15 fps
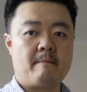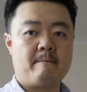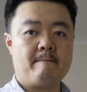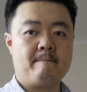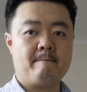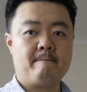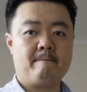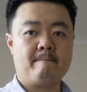
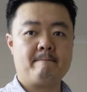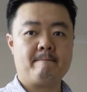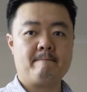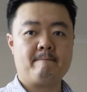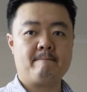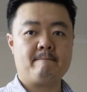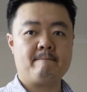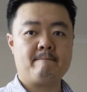
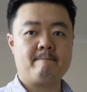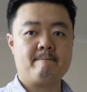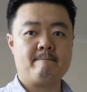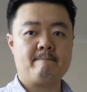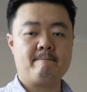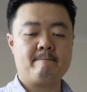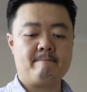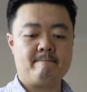
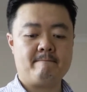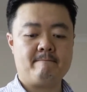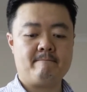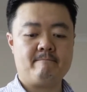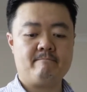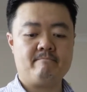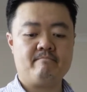Nobody speaks.